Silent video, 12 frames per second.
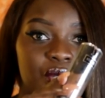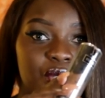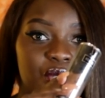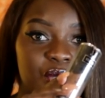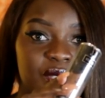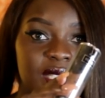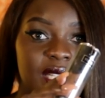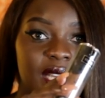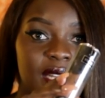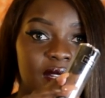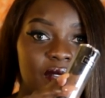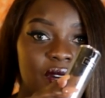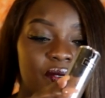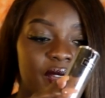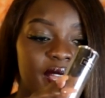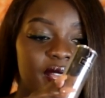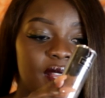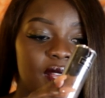your skin, all
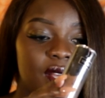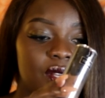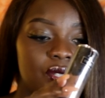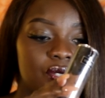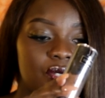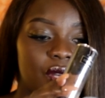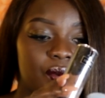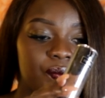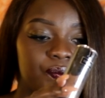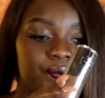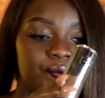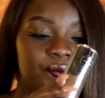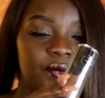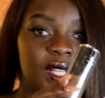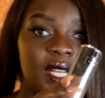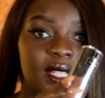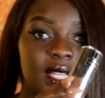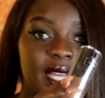right? So
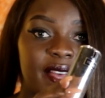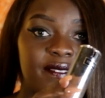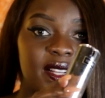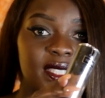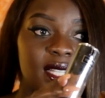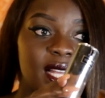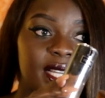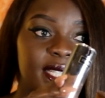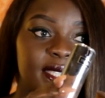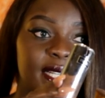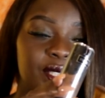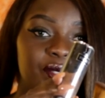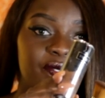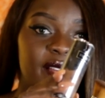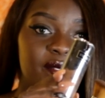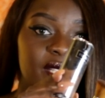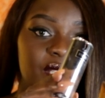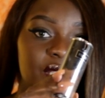the Kat Von D It Tattoo
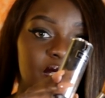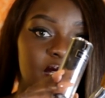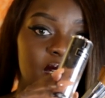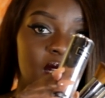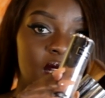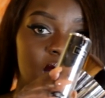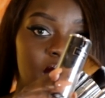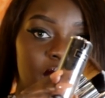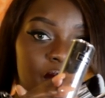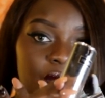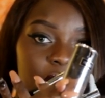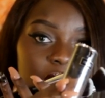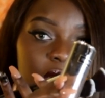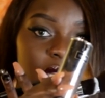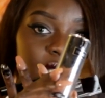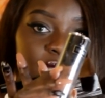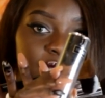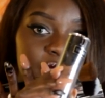Foundation in
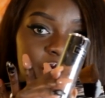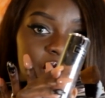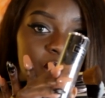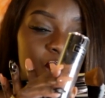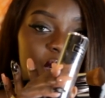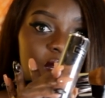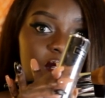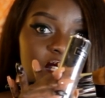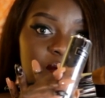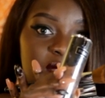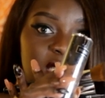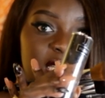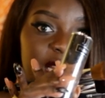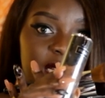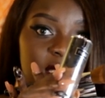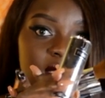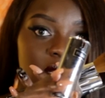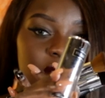conjunction with some
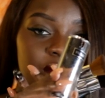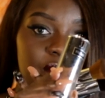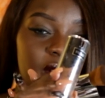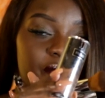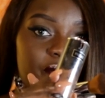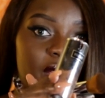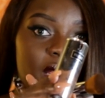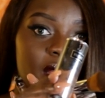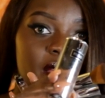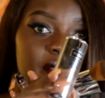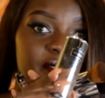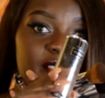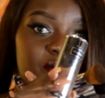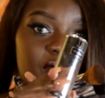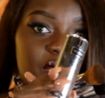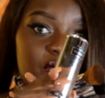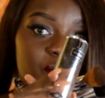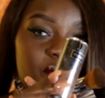dense, fluffy
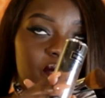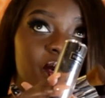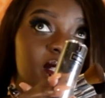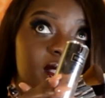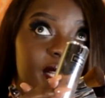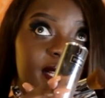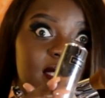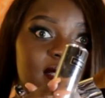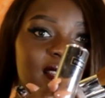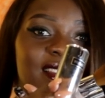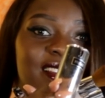foundation brush, well, dense